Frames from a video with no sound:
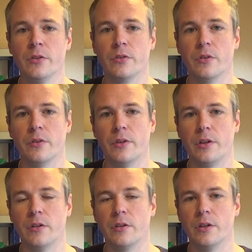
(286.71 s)
so
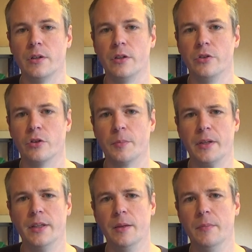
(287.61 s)
they're uh, in Europe
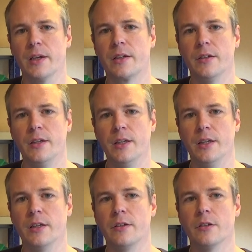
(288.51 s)
and they make
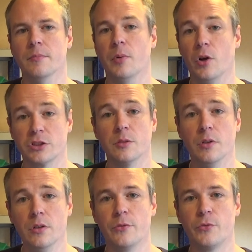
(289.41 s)
a
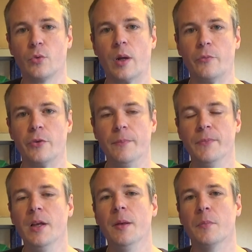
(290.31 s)
compostable flow wrap film,
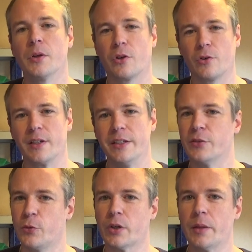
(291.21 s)
but currently
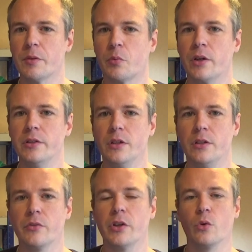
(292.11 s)
it's four times the price
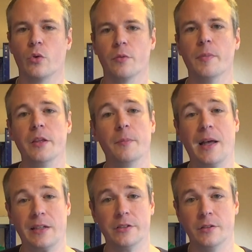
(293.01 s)
and you've got to order by the
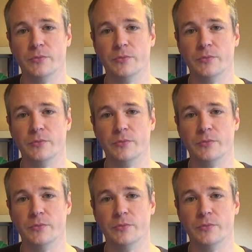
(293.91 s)
pallet.